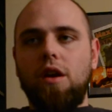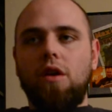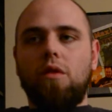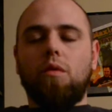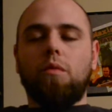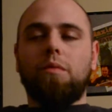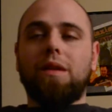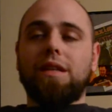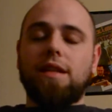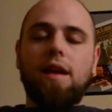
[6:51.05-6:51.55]

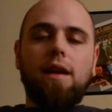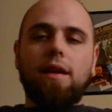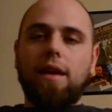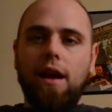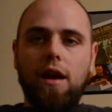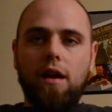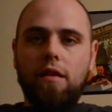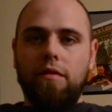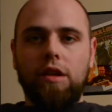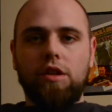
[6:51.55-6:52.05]
when we take
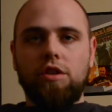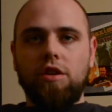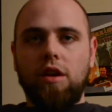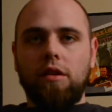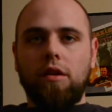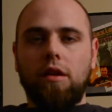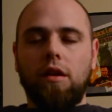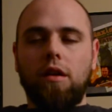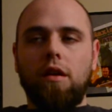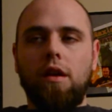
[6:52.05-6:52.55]
care of each
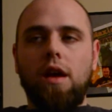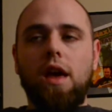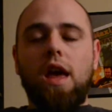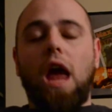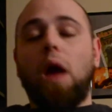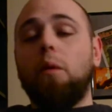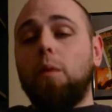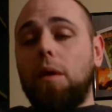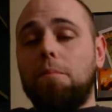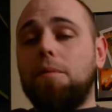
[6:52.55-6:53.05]
other,
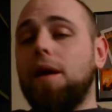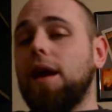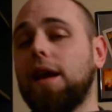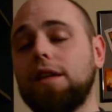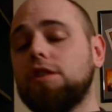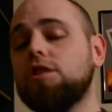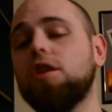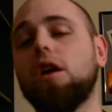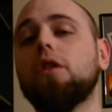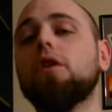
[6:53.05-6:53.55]
and we pick
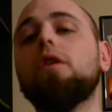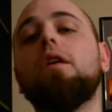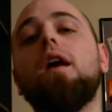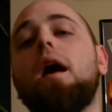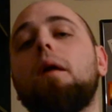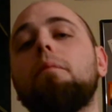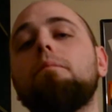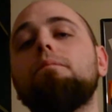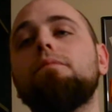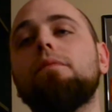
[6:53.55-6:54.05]
each other
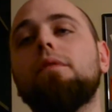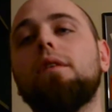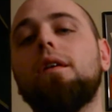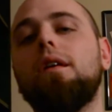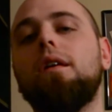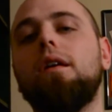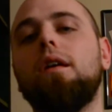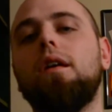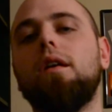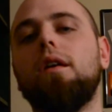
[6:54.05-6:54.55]
up,
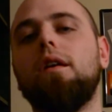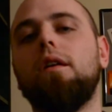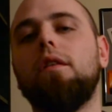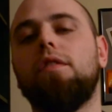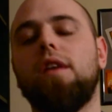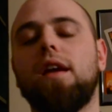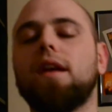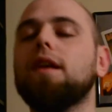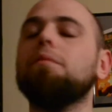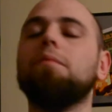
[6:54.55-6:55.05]

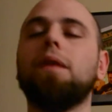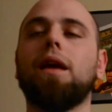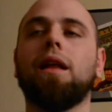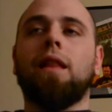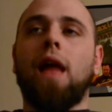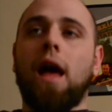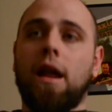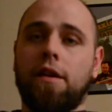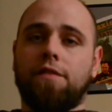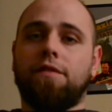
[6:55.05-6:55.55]
they can be a
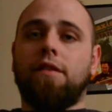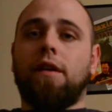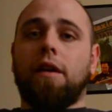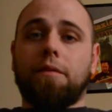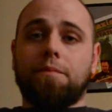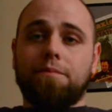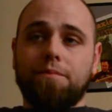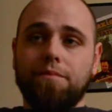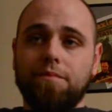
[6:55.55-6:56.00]
lot of fun.